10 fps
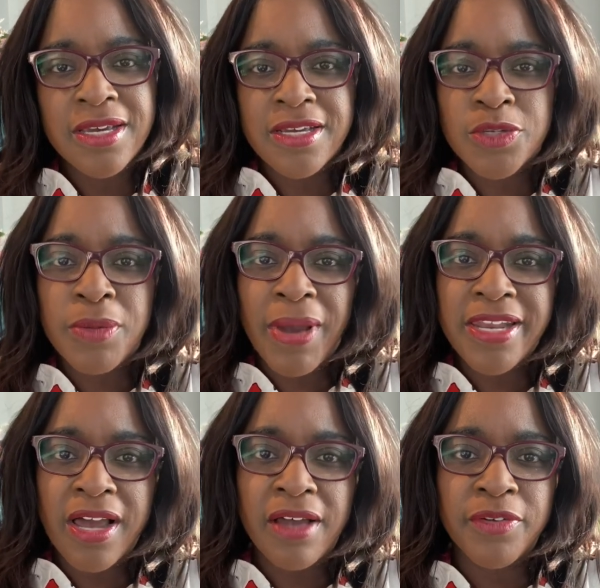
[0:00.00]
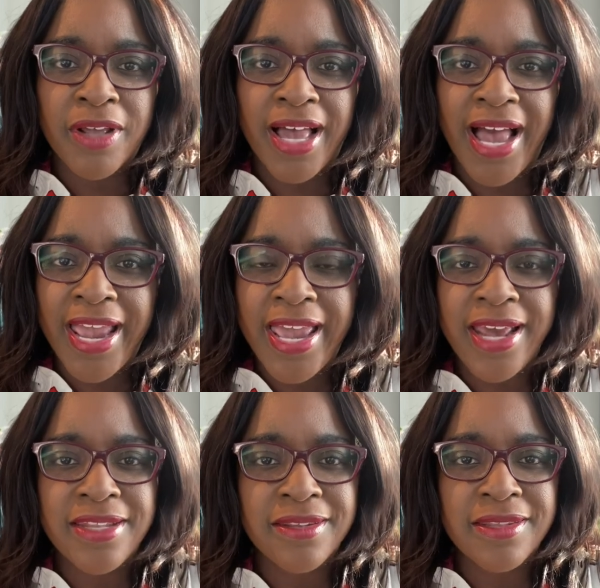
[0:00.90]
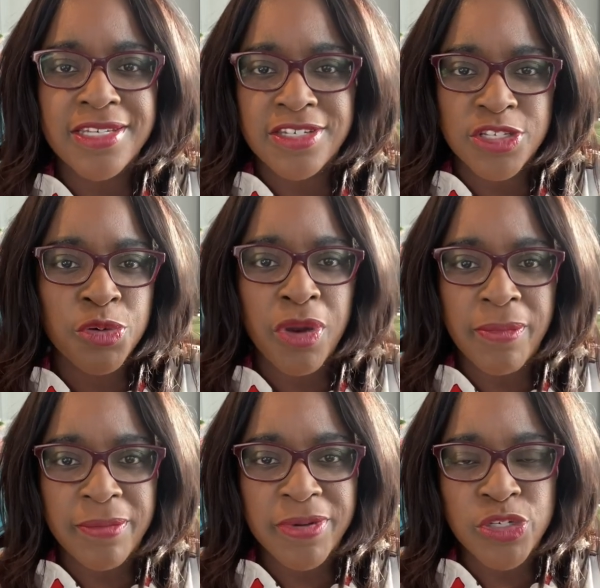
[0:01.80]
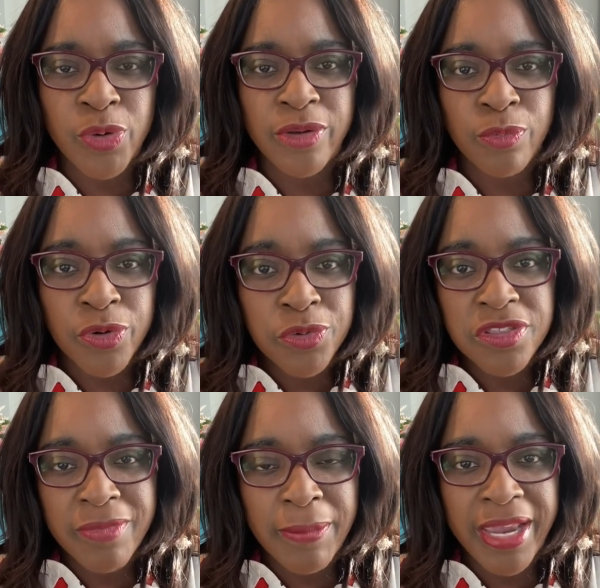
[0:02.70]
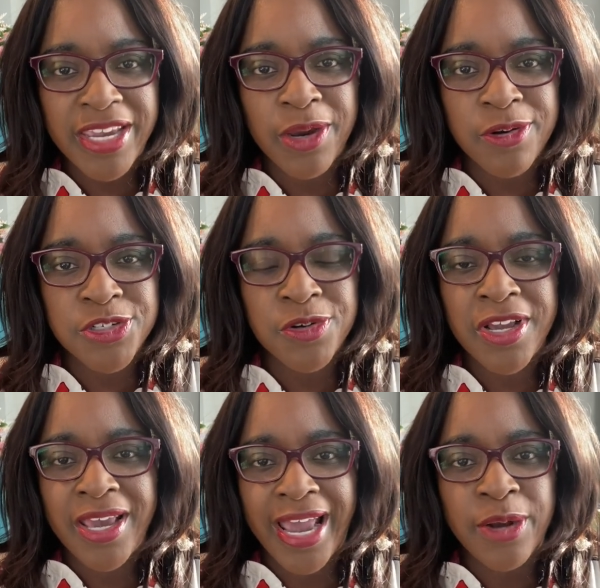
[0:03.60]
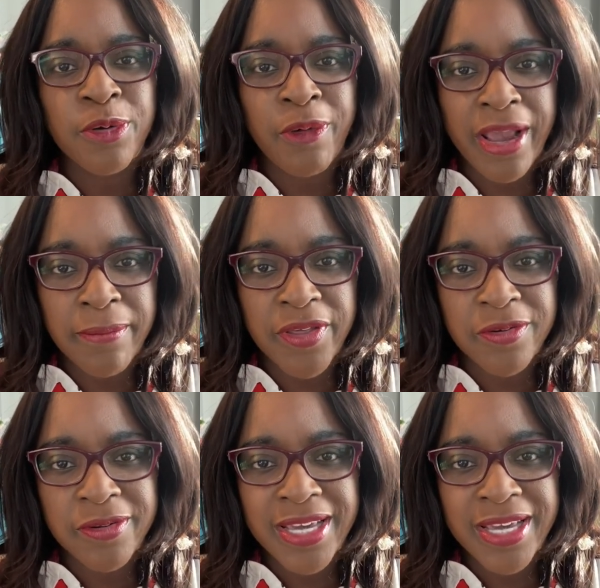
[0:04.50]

So in my novel, I had this disagreement between Ruth, my main character, and her grandmother.